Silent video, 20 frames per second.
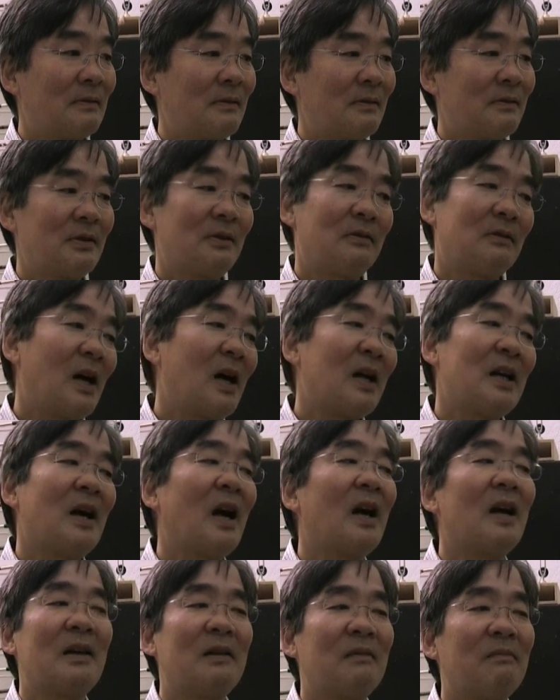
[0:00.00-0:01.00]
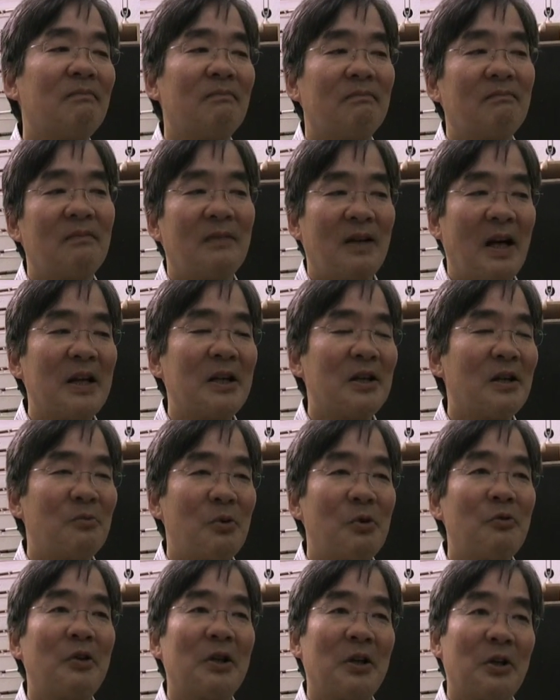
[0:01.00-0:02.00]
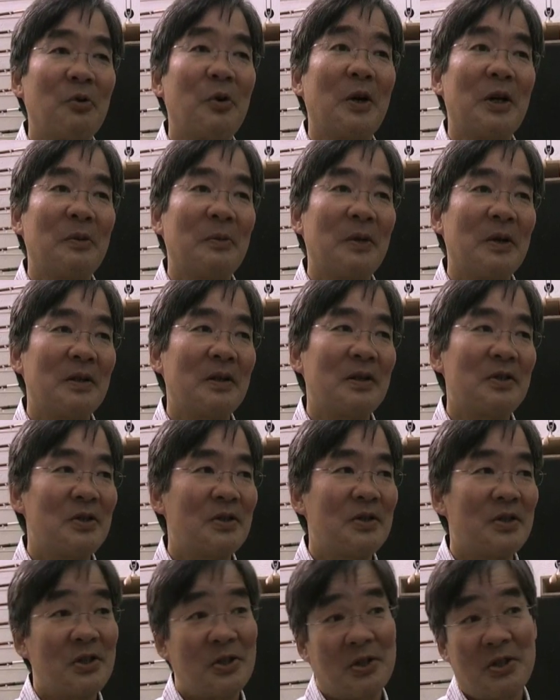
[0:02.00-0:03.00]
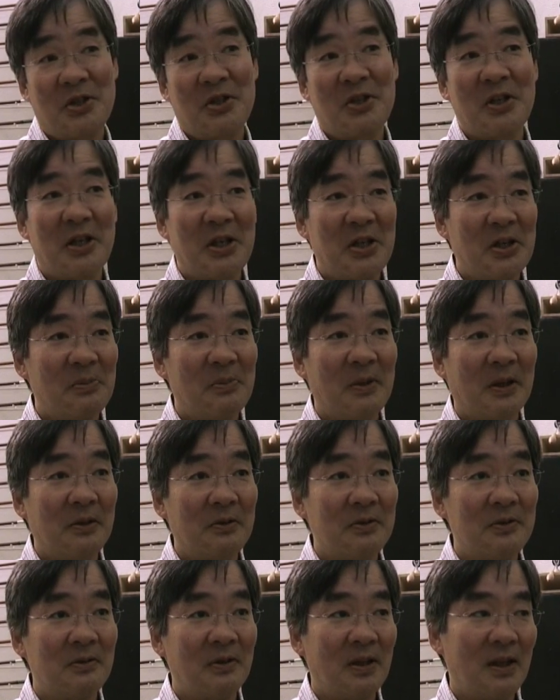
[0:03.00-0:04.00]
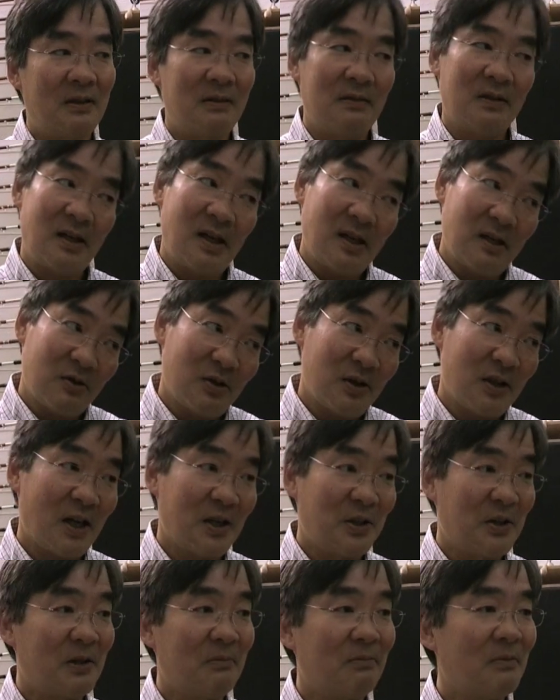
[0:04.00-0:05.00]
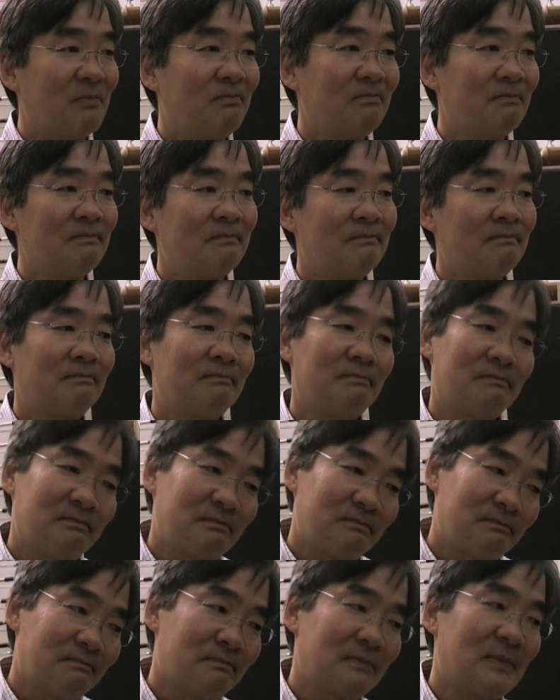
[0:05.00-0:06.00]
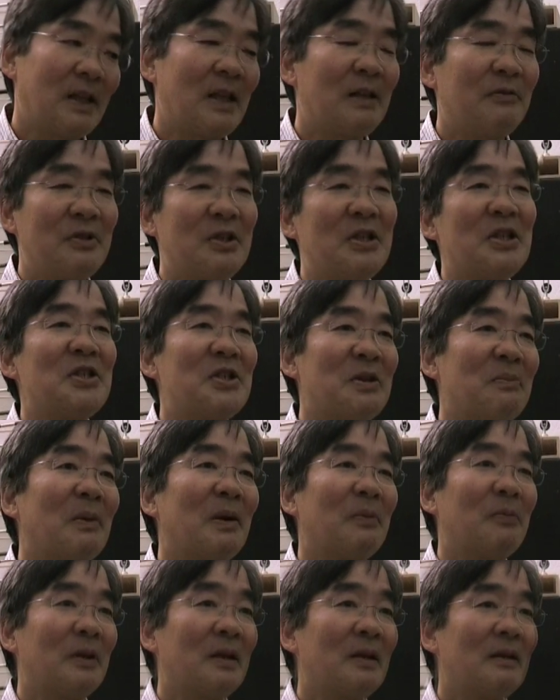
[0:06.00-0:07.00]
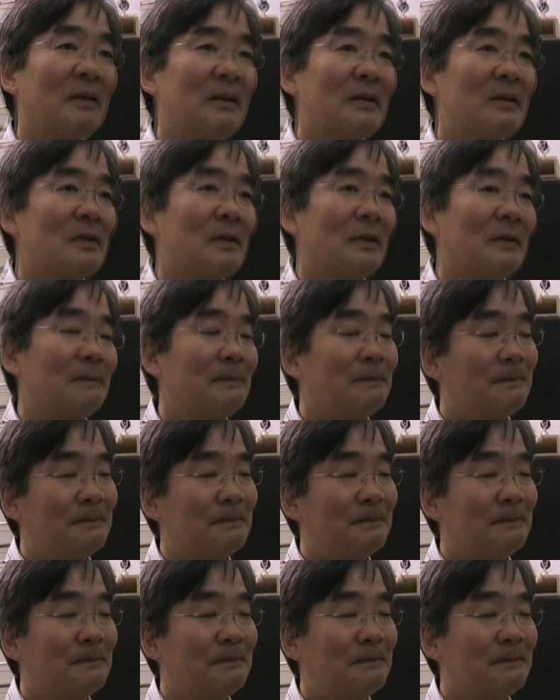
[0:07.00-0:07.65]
So I come over here quite a bit just to study the bows. I look at them. I have a decent memory. So